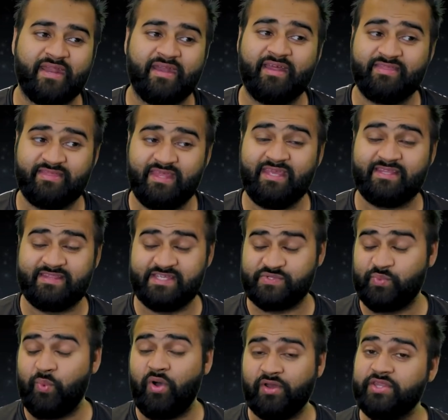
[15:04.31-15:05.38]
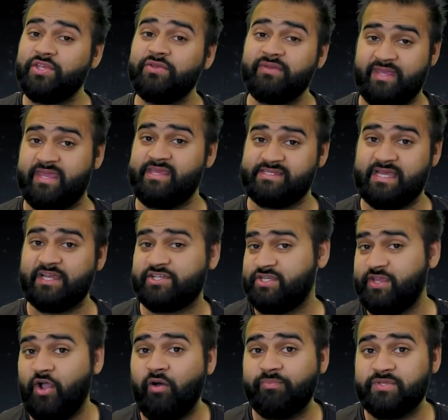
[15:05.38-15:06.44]
and I think this 1 unit is
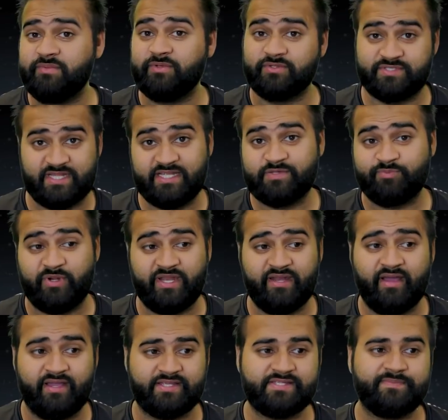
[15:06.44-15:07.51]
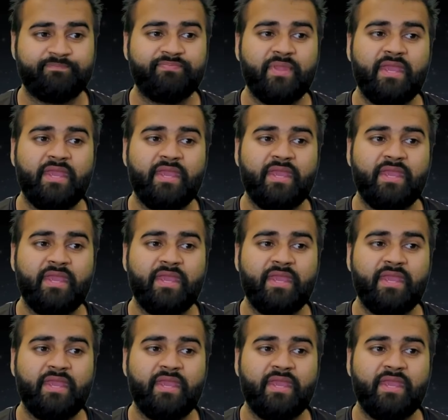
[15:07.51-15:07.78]
actually optimal, so that's pretty nice.